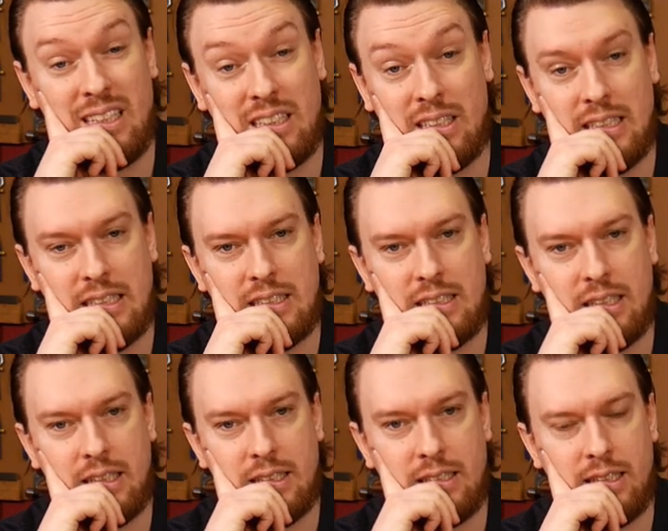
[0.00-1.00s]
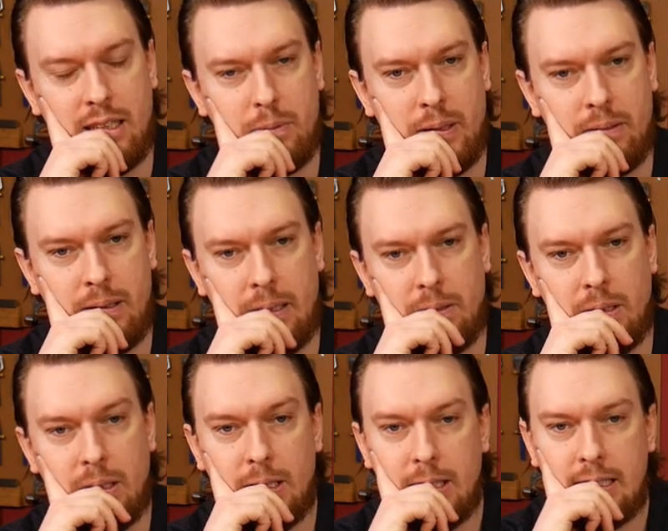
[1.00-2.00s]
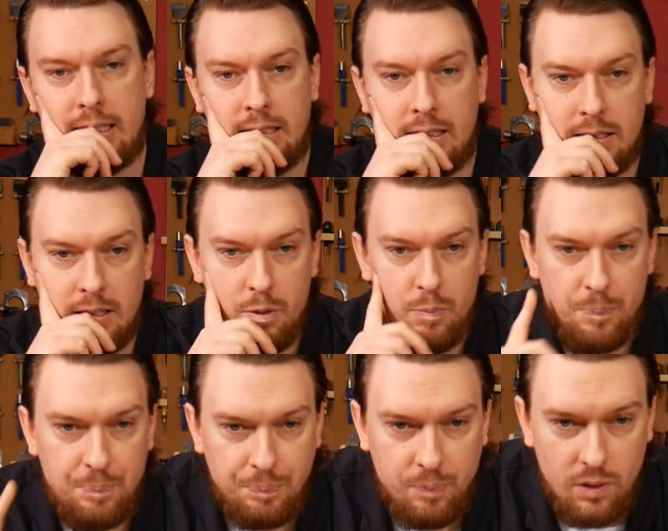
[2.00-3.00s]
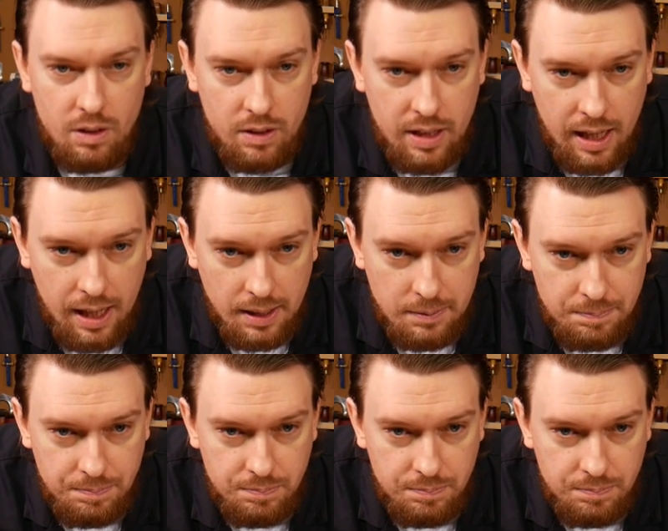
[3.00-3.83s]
No, it's uh, it's the other way around. Okay.